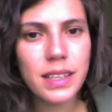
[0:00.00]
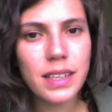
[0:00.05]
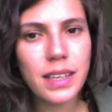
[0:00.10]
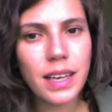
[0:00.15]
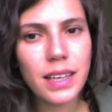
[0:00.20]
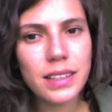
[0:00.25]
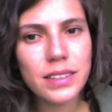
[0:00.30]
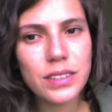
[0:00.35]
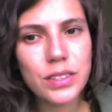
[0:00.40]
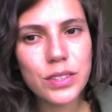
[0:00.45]

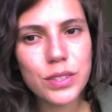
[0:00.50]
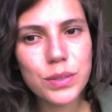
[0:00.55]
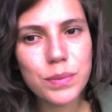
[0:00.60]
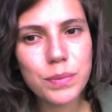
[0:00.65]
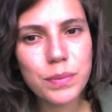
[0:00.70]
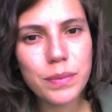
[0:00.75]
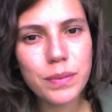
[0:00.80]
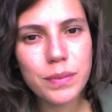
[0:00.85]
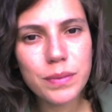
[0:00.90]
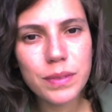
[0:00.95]
like those
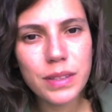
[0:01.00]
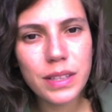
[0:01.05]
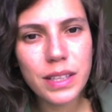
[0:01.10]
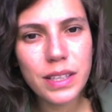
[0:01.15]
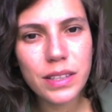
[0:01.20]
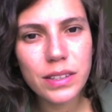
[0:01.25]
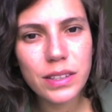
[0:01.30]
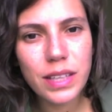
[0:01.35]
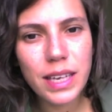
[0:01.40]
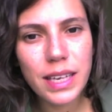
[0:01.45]

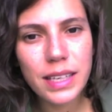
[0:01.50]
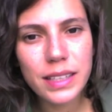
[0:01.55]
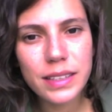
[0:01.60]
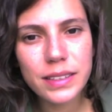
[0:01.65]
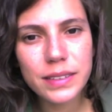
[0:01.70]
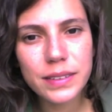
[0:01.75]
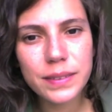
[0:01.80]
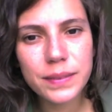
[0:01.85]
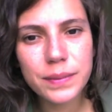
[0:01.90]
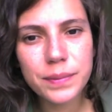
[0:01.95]
little, like,
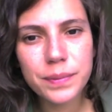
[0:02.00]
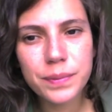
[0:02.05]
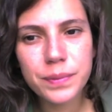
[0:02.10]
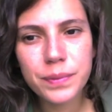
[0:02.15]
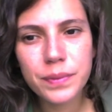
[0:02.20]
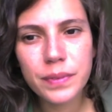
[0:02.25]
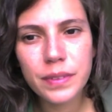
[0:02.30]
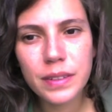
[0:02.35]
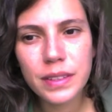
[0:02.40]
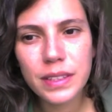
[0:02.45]

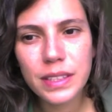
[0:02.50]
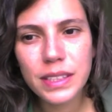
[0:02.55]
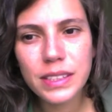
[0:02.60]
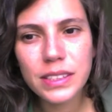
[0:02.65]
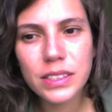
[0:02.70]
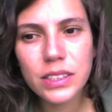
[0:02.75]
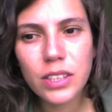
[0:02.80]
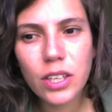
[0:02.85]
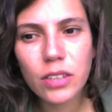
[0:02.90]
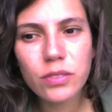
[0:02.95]

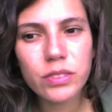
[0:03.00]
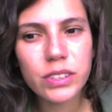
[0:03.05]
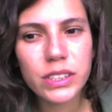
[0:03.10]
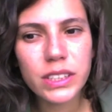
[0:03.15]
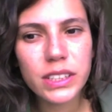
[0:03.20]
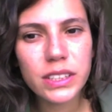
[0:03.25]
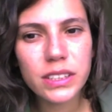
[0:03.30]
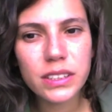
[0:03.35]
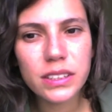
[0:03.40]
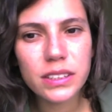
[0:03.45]

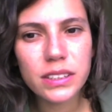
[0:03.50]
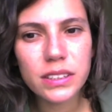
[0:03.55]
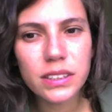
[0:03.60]
discoveries.